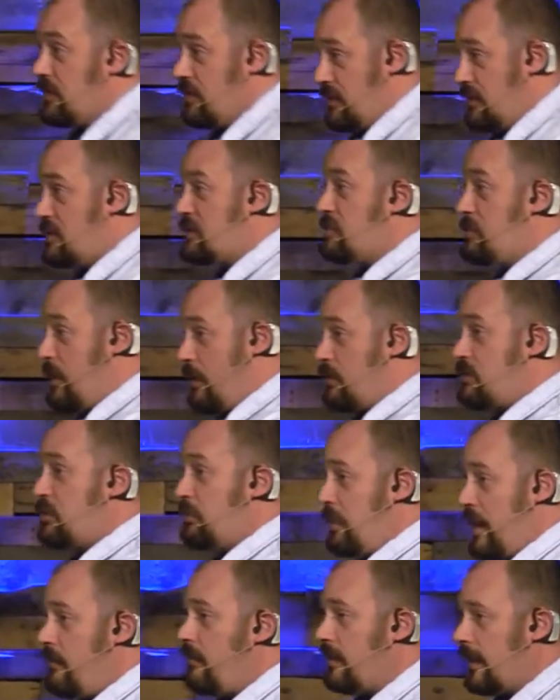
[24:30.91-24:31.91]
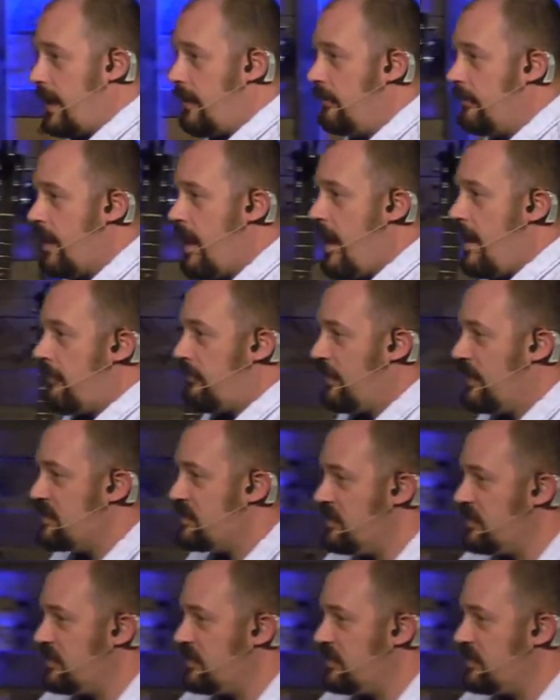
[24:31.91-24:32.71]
The spiritual parallel. Friends,